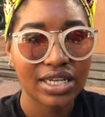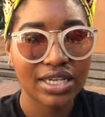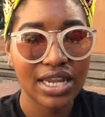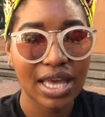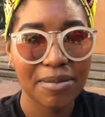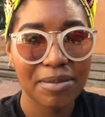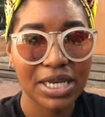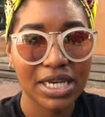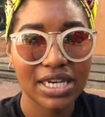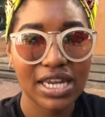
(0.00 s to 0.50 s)

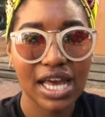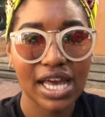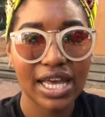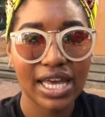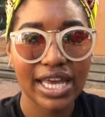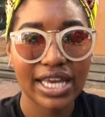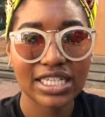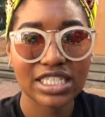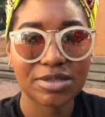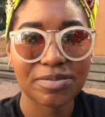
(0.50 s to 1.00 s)
I mean,
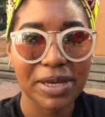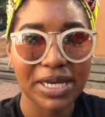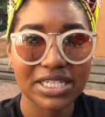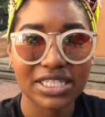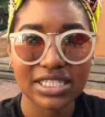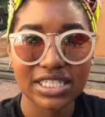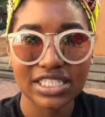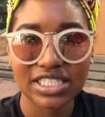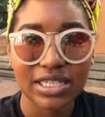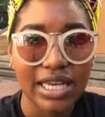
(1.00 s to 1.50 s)
not
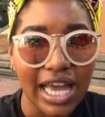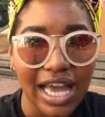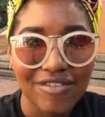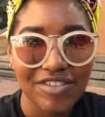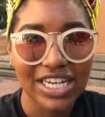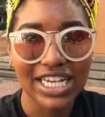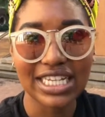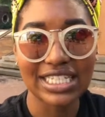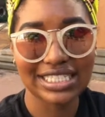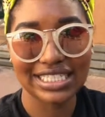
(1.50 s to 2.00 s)
expecting it to have
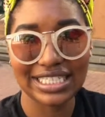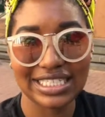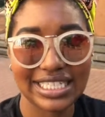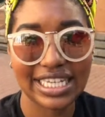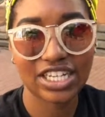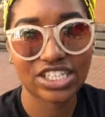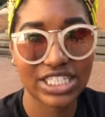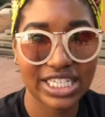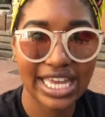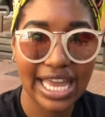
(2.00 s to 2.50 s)
like a
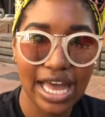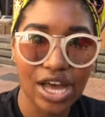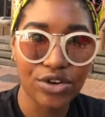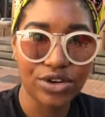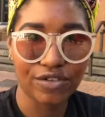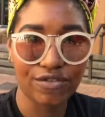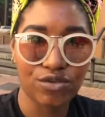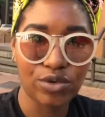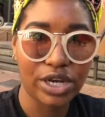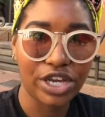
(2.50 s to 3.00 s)
detailed account
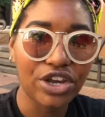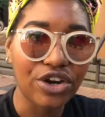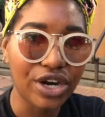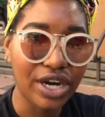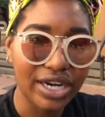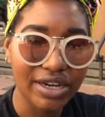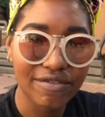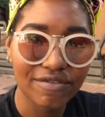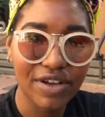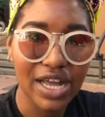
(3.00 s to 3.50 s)
of what you're
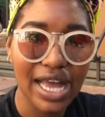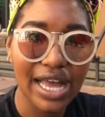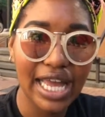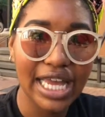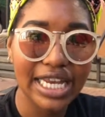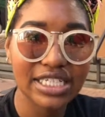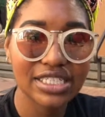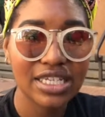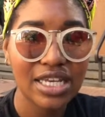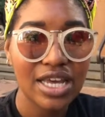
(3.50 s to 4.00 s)
going to
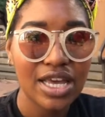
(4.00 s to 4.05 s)
find,